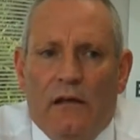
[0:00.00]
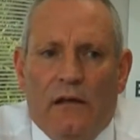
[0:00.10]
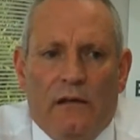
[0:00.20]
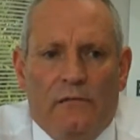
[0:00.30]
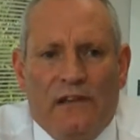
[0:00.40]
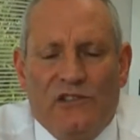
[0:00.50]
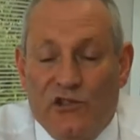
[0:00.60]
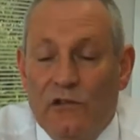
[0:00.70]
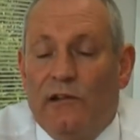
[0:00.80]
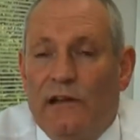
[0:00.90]
It
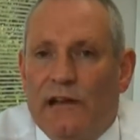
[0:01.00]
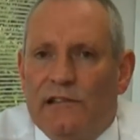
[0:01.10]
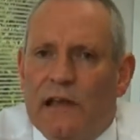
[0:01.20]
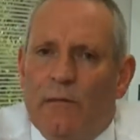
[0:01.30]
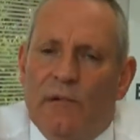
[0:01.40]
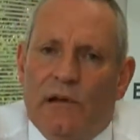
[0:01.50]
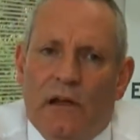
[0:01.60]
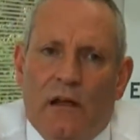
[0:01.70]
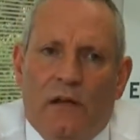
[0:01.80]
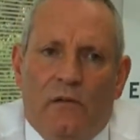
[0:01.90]
certainly does that, but
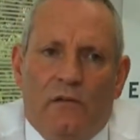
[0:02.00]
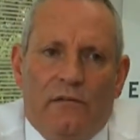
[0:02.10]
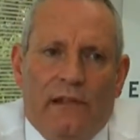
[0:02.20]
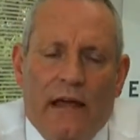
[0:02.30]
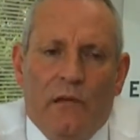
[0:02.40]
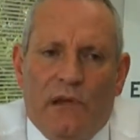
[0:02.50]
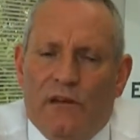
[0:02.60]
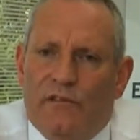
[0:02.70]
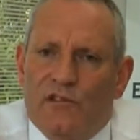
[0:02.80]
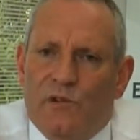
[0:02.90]
the other
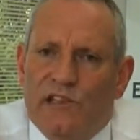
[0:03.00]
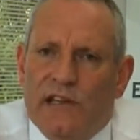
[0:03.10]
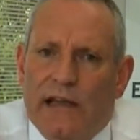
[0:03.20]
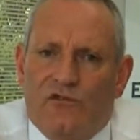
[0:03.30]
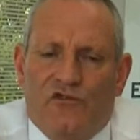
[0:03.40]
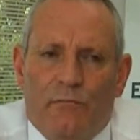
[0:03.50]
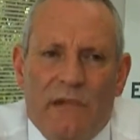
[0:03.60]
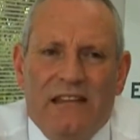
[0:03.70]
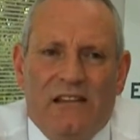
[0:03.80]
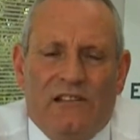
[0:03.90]
benefits we see are
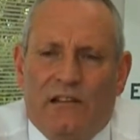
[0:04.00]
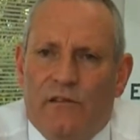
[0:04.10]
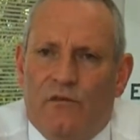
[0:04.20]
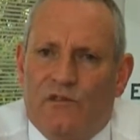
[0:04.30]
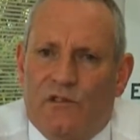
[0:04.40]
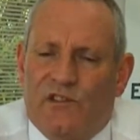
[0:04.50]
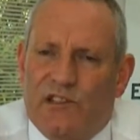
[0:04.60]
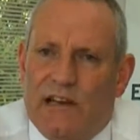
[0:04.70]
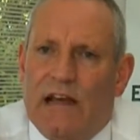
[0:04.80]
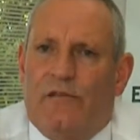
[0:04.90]
tremendous levels of
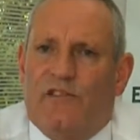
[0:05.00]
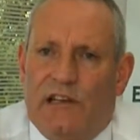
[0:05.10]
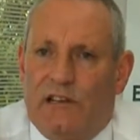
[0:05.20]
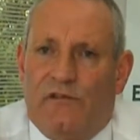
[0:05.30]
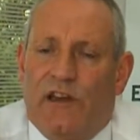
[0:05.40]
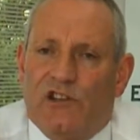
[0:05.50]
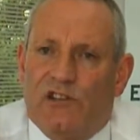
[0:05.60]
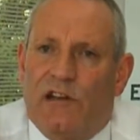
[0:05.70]
staff satisfaction